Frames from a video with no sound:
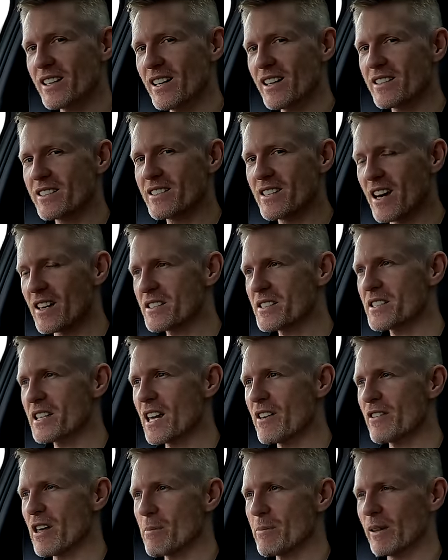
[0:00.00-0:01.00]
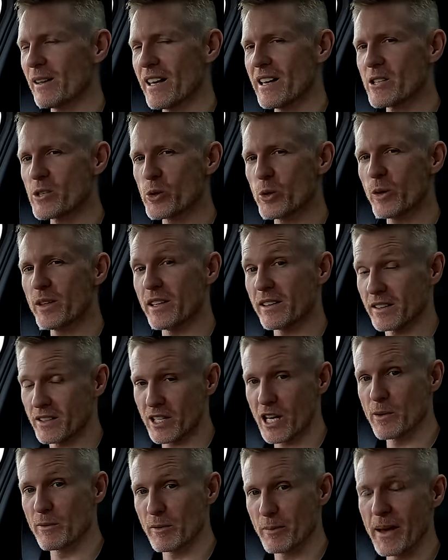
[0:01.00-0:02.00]
car doesn't have Apple Android at the
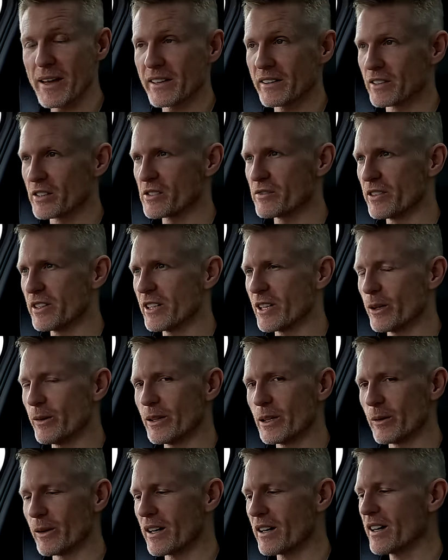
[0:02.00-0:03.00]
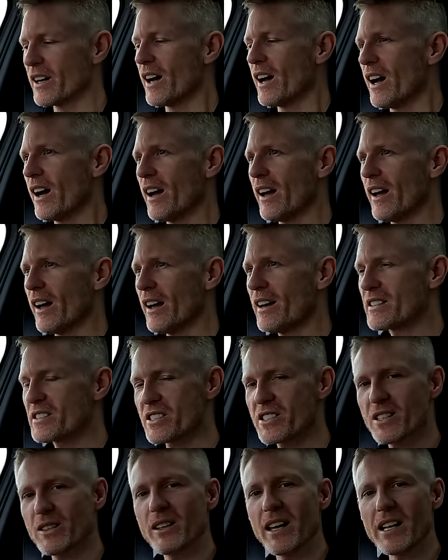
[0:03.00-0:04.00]
time of making this video anyway, it
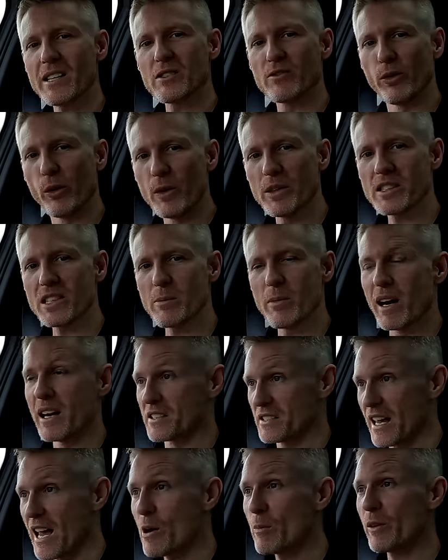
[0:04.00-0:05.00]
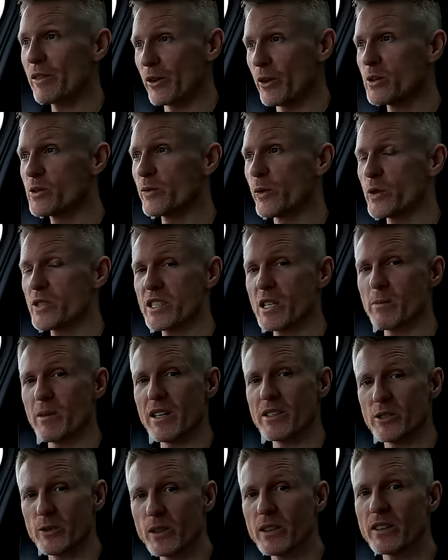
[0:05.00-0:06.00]
still has voice commands, and with those voice
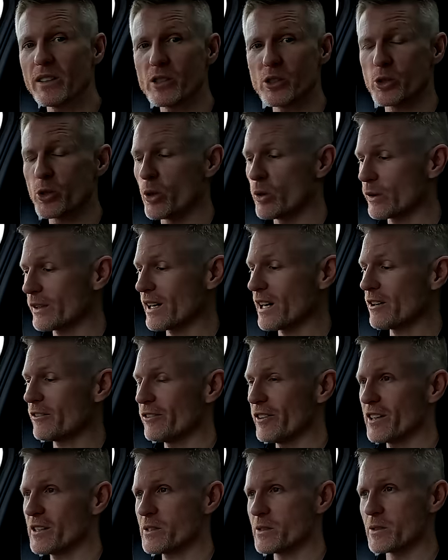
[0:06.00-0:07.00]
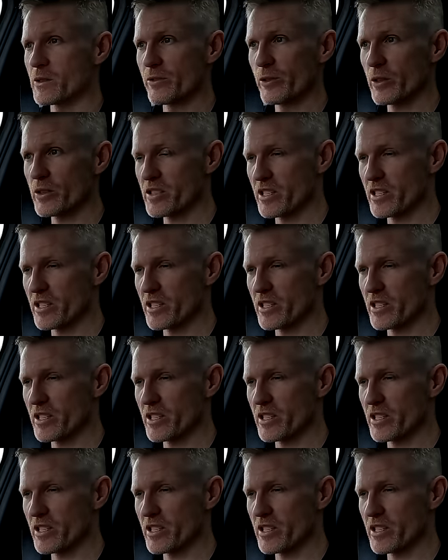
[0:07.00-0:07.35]
commands you can control car functions. For